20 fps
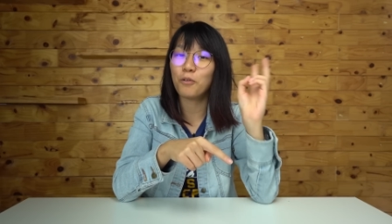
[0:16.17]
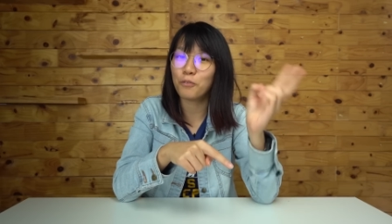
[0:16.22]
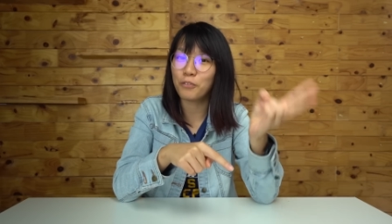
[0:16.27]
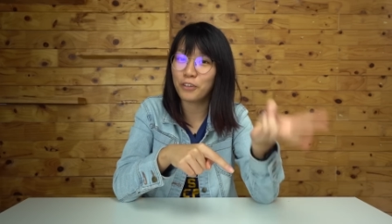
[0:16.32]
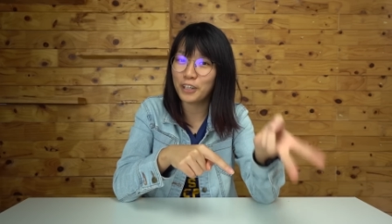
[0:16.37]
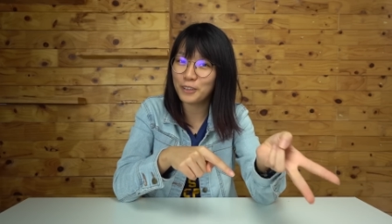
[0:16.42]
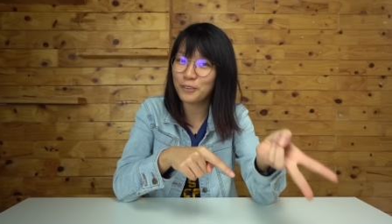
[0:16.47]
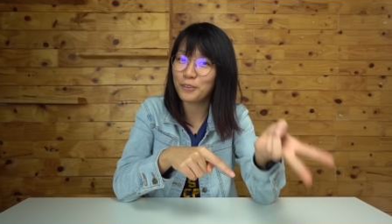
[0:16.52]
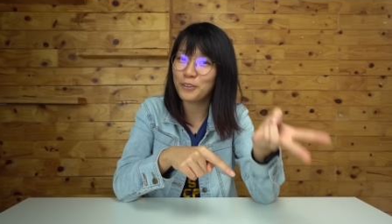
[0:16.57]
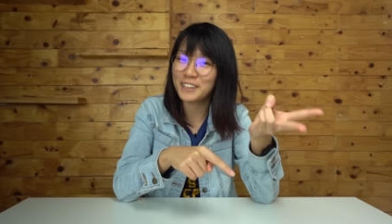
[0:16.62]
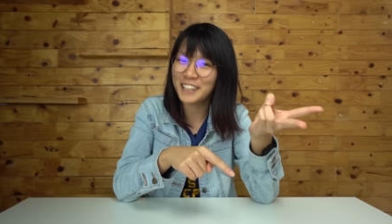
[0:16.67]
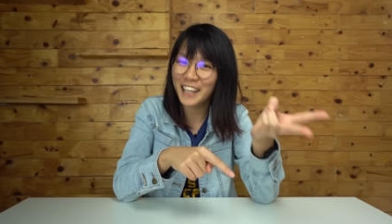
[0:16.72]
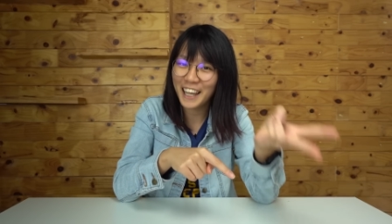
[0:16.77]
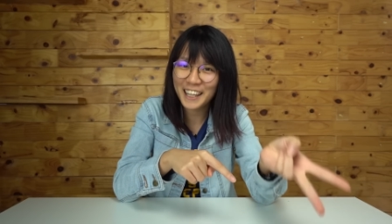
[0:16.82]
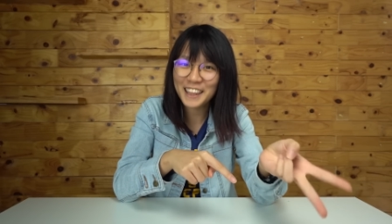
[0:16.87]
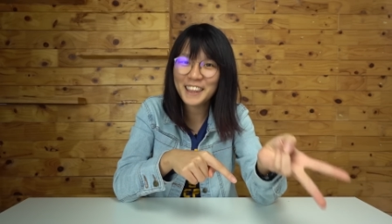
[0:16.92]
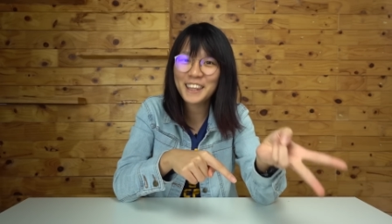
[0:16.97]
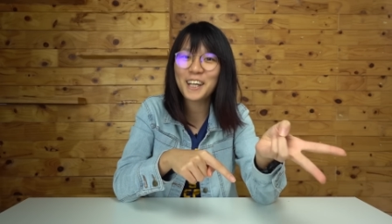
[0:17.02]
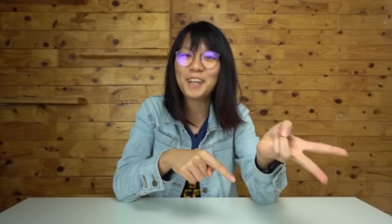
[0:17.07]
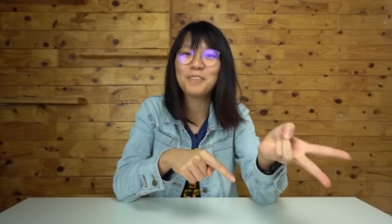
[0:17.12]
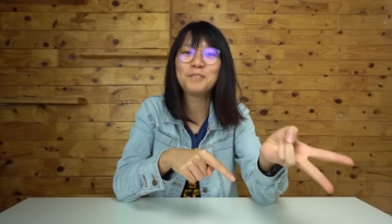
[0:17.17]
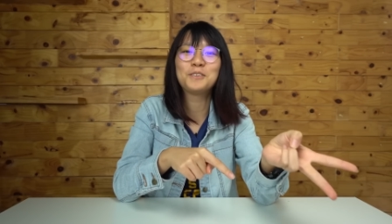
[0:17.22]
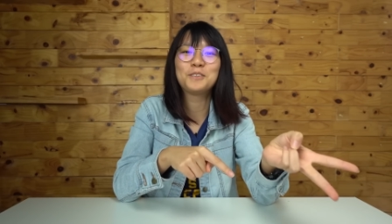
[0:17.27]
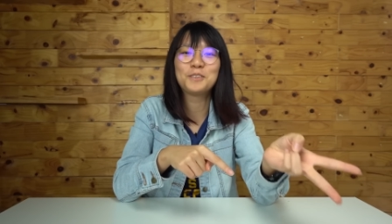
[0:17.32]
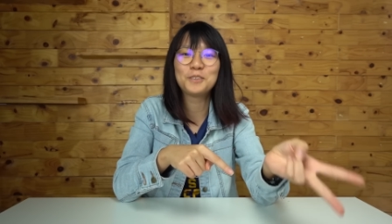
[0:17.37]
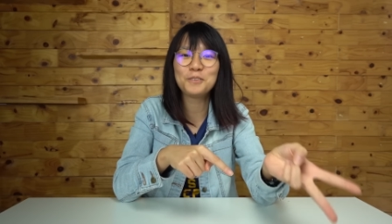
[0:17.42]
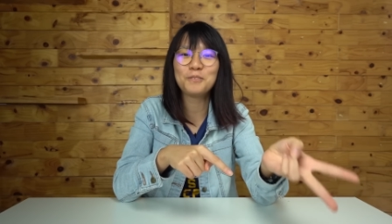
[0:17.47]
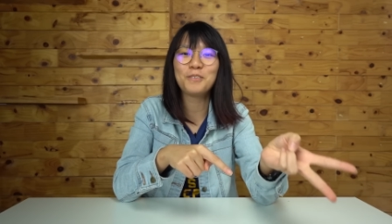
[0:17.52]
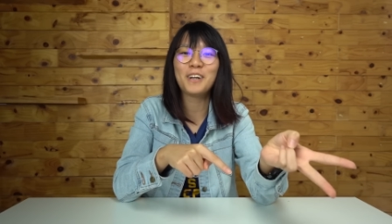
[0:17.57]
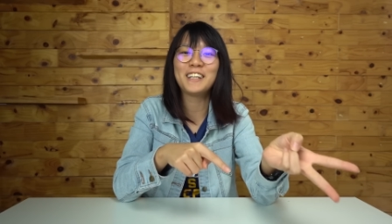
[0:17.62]
Reno
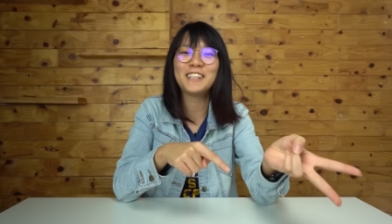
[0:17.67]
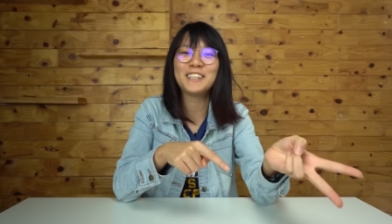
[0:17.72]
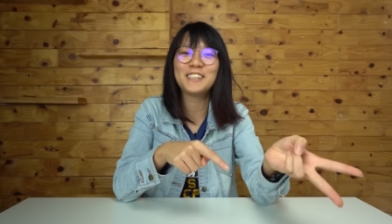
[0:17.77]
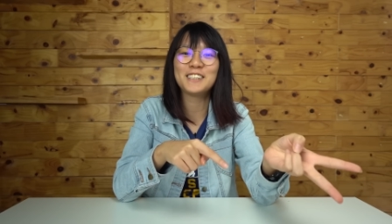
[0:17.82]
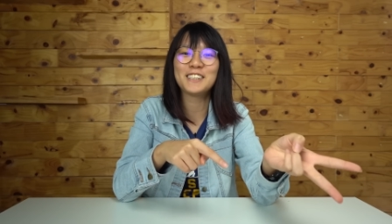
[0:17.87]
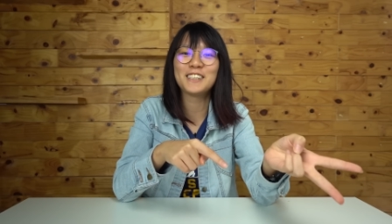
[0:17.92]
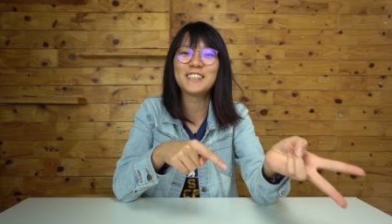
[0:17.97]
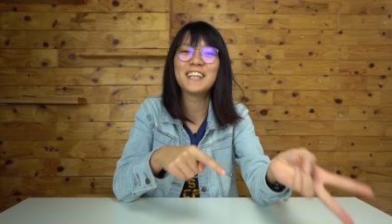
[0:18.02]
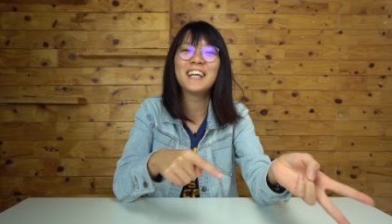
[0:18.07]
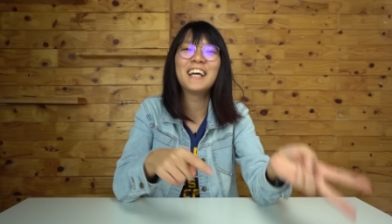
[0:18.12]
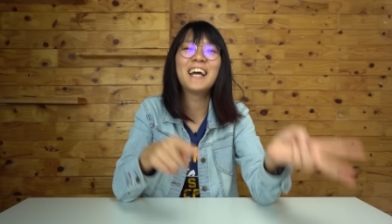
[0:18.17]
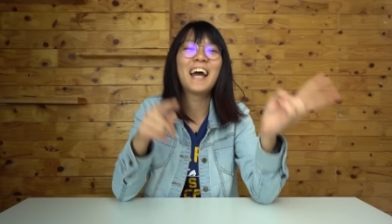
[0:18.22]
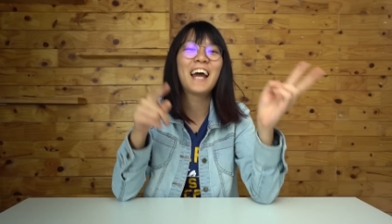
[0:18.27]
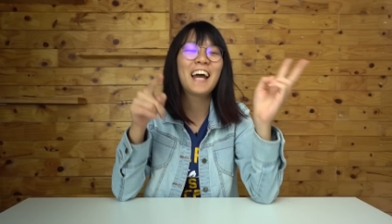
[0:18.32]
10x Zoom edition.